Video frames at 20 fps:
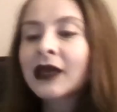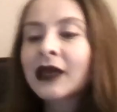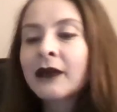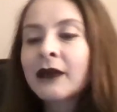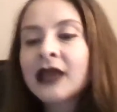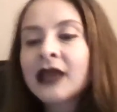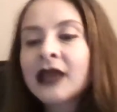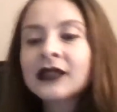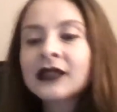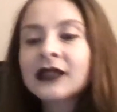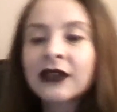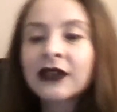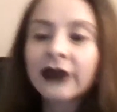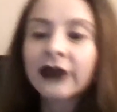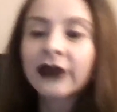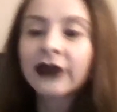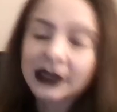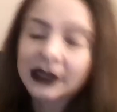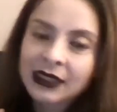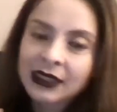amazing,
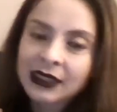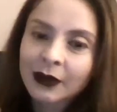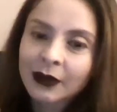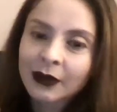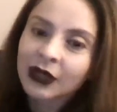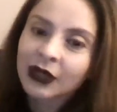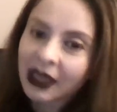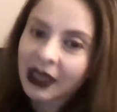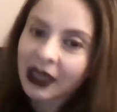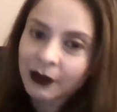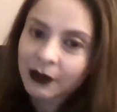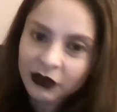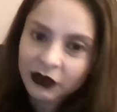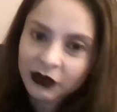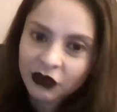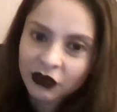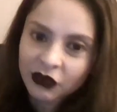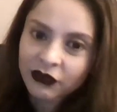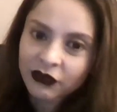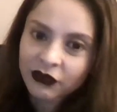fun summer camp with
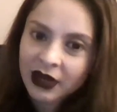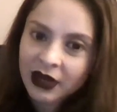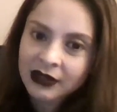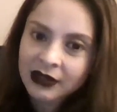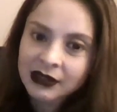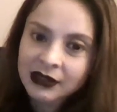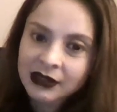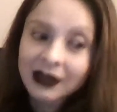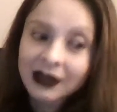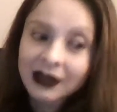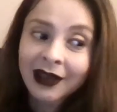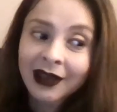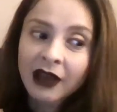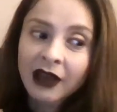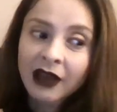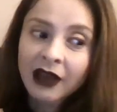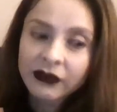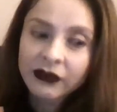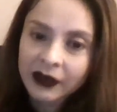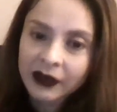your friends, and then it
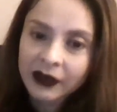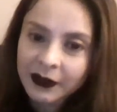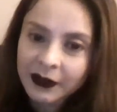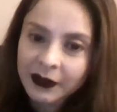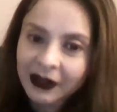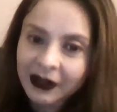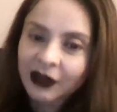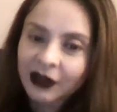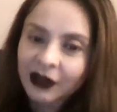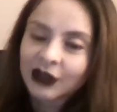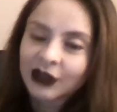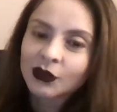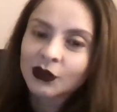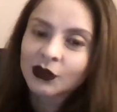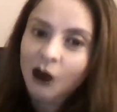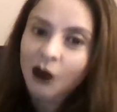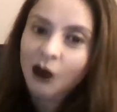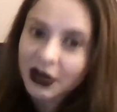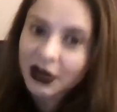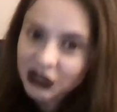got filmed, and then you get to
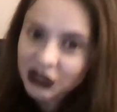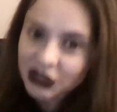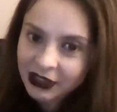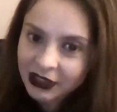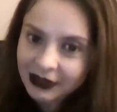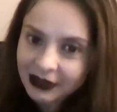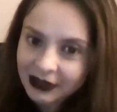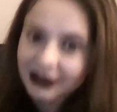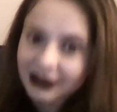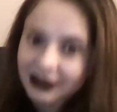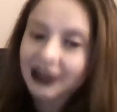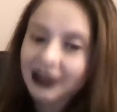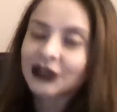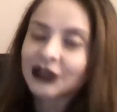watch it. It's